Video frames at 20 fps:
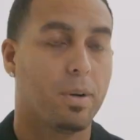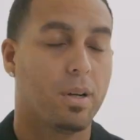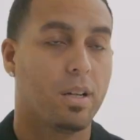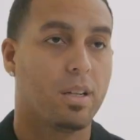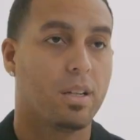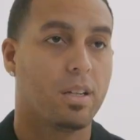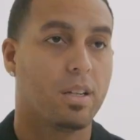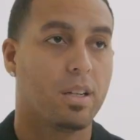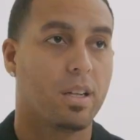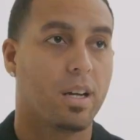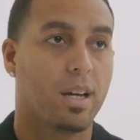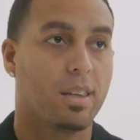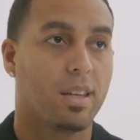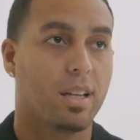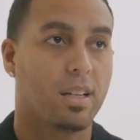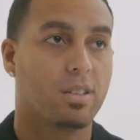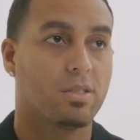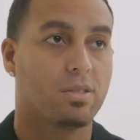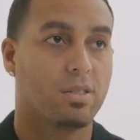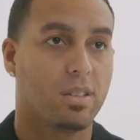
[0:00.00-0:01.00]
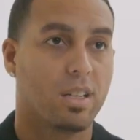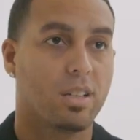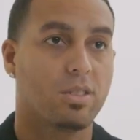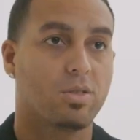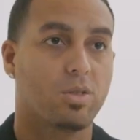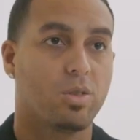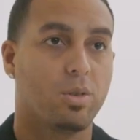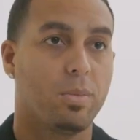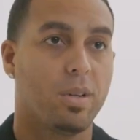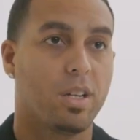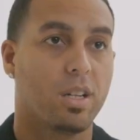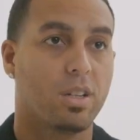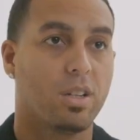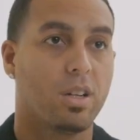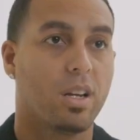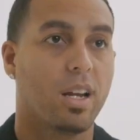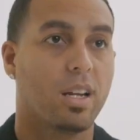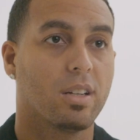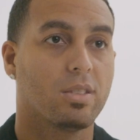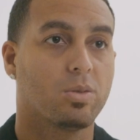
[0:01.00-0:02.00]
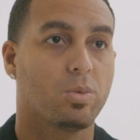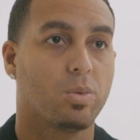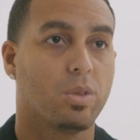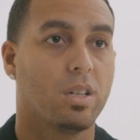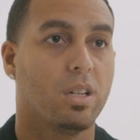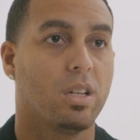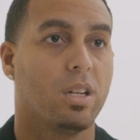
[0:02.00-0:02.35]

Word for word: but I think this league is going to be in good hands when,